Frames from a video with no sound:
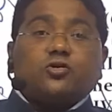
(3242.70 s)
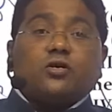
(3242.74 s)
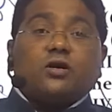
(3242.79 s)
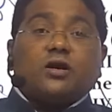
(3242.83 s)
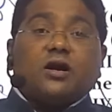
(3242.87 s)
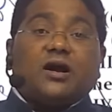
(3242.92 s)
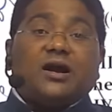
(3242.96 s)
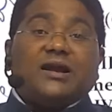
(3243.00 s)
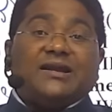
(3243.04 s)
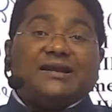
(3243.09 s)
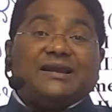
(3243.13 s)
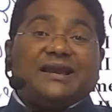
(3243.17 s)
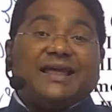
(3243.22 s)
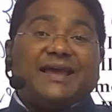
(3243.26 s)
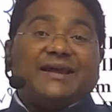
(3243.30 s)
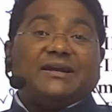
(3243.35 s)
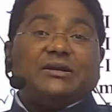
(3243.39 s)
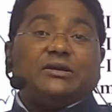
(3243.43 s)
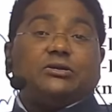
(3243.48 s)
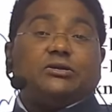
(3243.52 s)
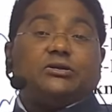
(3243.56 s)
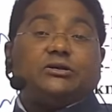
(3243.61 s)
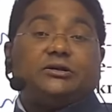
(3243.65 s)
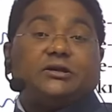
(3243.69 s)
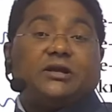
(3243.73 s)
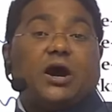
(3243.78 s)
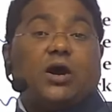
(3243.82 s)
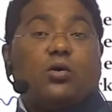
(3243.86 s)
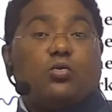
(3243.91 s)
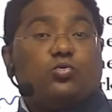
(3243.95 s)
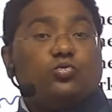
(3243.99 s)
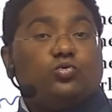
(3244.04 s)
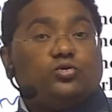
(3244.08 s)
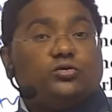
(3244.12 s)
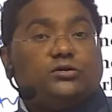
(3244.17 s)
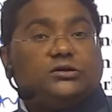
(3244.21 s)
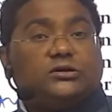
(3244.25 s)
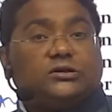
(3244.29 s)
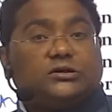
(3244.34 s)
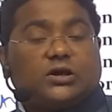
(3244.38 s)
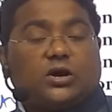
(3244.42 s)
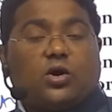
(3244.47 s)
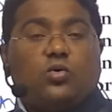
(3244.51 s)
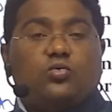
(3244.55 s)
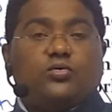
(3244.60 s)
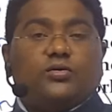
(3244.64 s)
called like
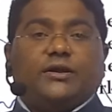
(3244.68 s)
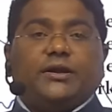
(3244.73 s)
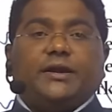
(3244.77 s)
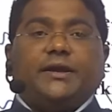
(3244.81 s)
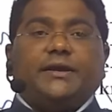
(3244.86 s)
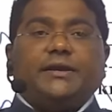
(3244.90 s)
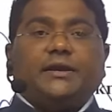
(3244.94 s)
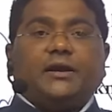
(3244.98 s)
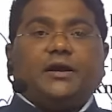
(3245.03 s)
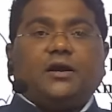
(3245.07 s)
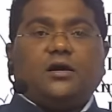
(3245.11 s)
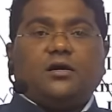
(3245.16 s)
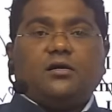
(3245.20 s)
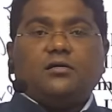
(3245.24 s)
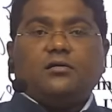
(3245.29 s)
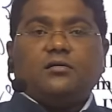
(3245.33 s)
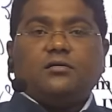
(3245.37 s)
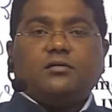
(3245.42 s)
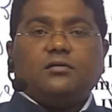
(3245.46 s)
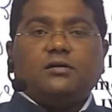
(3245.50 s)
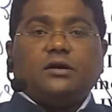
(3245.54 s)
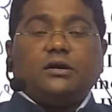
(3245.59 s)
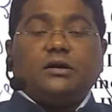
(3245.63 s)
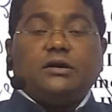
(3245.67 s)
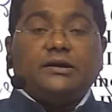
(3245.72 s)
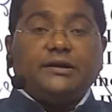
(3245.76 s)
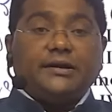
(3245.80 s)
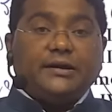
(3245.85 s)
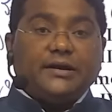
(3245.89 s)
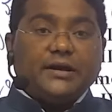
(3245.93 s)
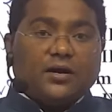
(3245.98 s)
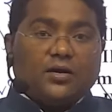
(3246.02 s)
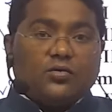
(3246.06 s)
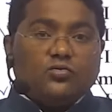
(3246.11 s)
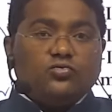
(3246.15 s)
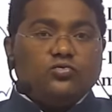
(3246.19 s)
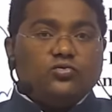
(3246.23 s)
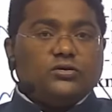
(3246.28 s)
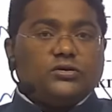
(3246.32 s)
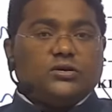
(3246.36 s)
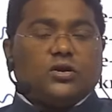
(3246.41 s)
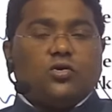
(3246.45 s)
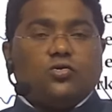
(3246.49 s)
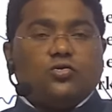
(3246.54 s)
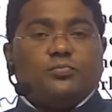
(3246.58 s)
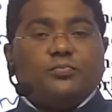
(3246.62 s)
downtown area.
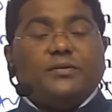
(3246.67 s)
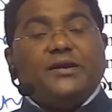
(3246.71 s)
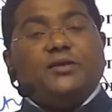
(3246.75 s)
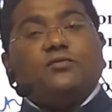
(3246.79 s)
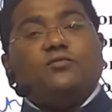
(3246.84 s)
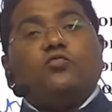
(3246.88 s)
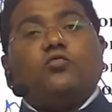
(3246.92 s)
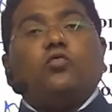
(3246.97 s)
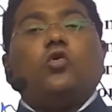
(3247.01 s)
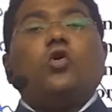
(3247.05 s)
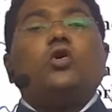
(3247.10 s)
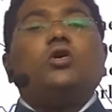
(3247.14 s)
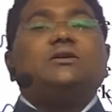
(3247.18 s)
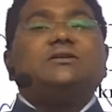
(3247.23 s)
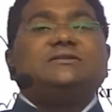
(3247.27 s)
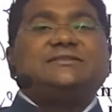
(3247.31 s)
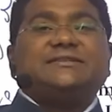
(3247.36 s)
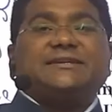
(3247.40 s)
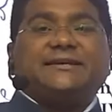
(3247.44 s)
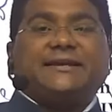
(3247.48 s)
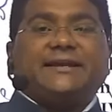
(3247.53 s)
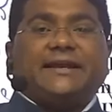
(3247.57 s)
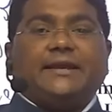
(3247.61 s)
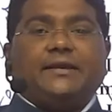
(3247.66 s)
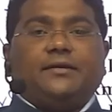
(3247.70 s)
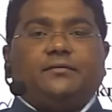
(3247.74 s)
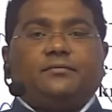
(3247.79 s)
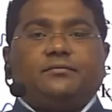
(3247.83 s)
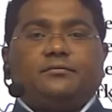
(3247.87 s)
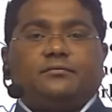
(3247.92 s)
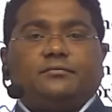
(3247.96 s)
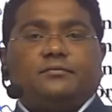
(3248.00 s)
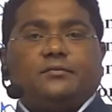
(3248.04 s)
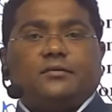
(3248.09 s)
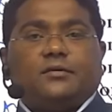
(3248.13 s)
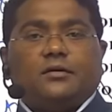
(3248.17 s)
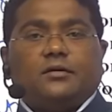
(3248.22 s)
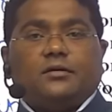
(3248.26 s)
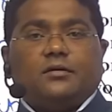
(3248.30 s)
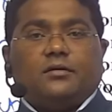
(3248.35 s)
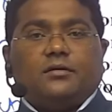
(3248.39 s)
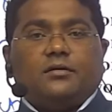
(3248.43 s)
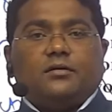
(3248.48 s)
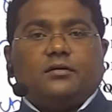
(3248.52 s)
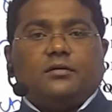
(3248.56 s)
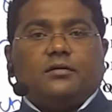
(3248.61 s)
Downtown means old city.
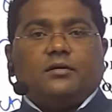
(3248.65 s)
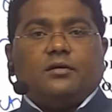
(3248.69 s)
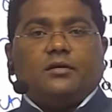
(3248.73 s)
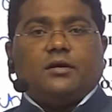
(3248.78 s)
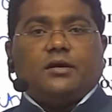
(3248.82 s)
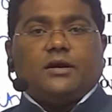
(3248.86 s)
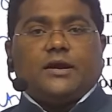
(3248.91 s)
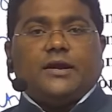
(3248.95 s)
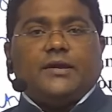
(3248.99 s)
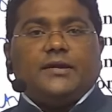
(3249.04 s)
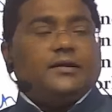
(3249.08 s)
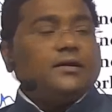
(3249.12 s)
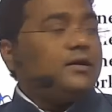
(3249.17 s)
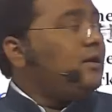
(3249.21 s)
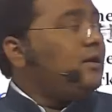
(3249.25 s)
Right?